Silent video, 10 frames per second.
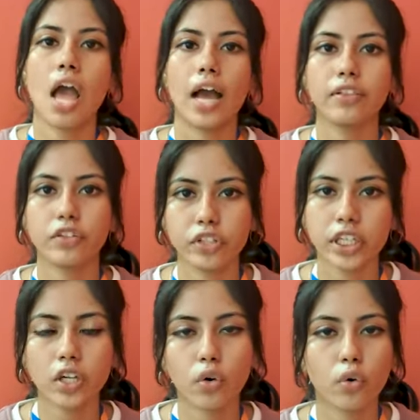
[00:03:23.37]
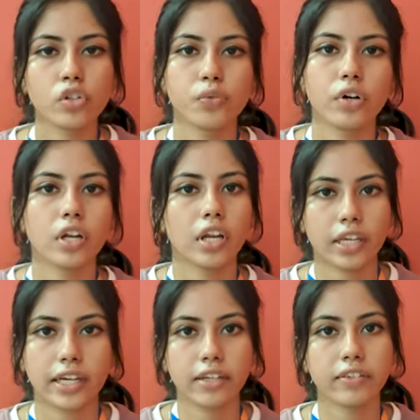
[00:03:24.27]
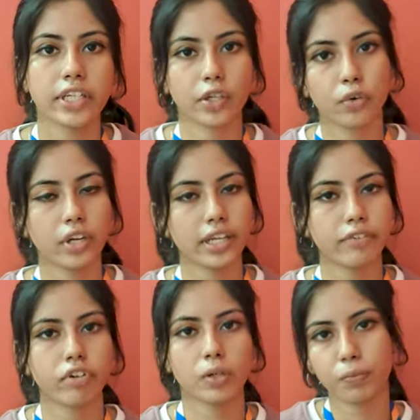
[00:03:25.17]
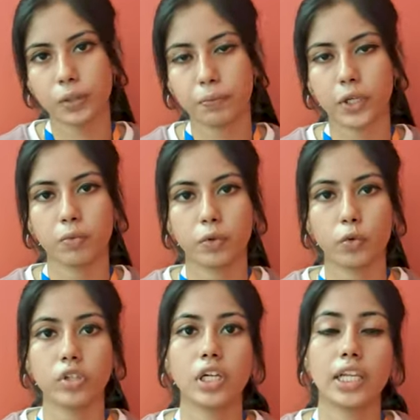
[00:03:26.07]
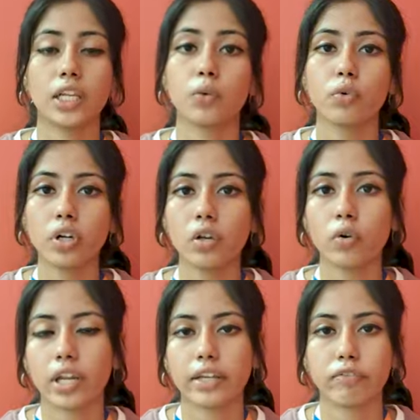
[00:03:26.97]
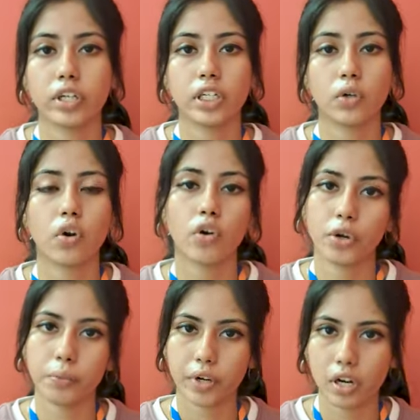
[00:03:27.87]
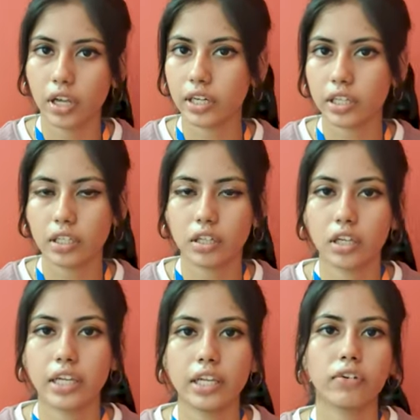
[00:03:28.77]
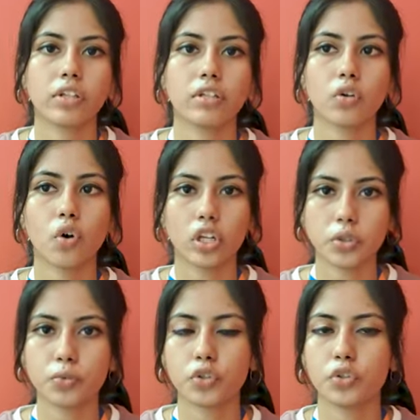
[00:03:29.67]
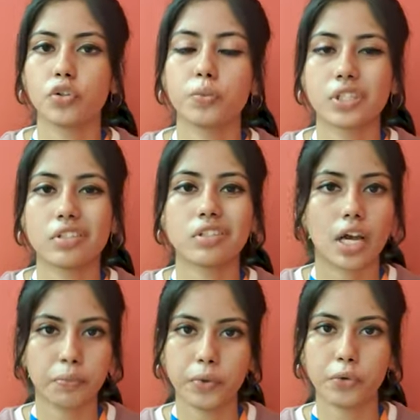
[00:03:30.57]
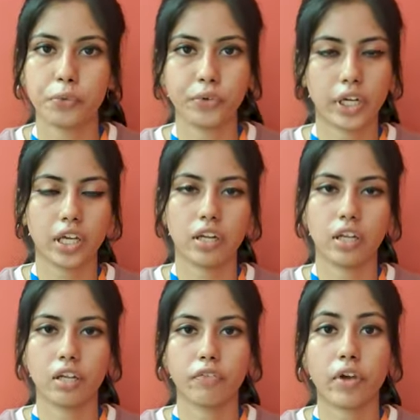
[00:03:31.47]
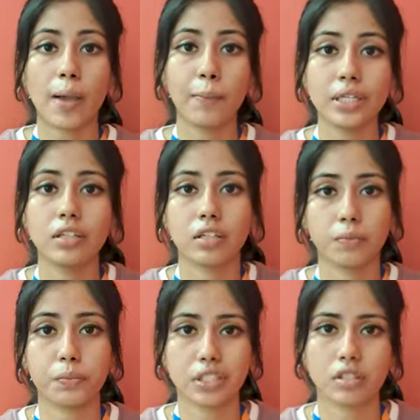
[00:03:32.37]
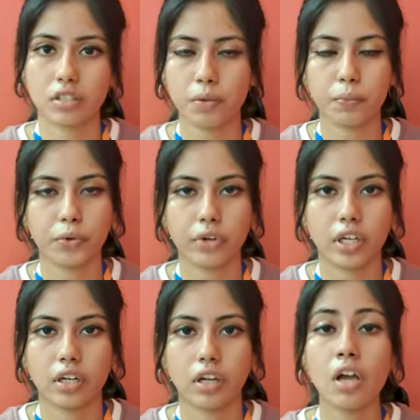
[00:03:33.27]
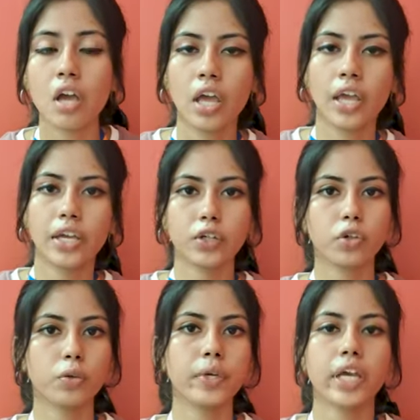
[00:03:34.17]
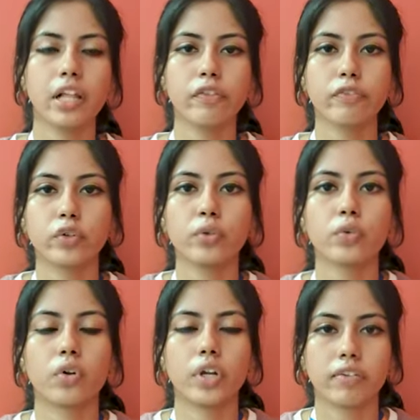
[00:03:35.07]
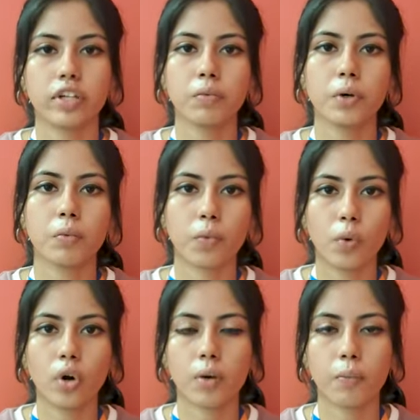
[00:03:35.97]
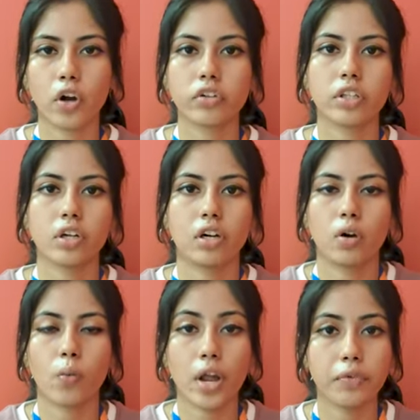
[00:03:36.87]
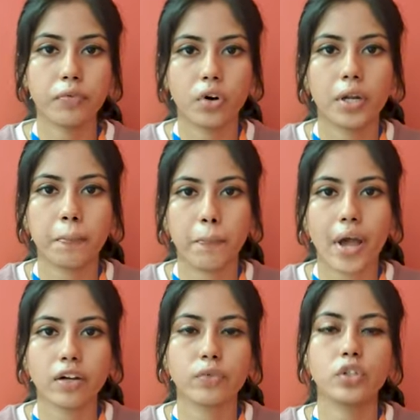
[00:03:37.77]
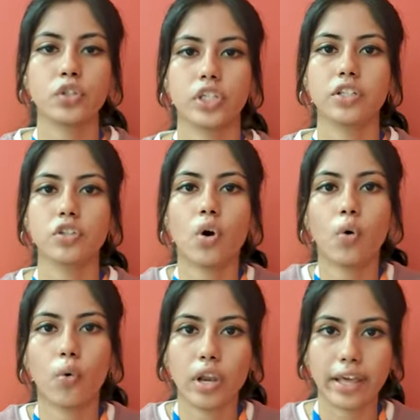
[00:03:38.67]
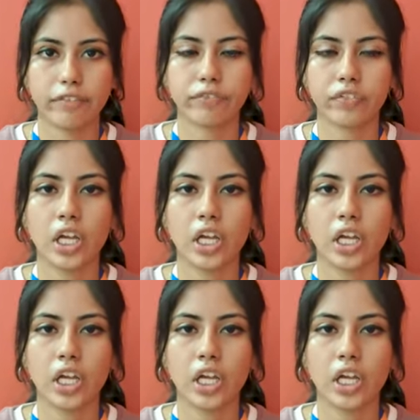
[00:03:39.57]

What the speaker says: and the three quotes word na eduthu enoda life la entry pannumbodhu illa ungaloda life la neenga or entrepreneur ah irukinga illa vandittu college mudichu or business start pannanum nenikringa family or business run pannanum nenikringa. It could be helped to develop a more about the one word impact will change your whole life.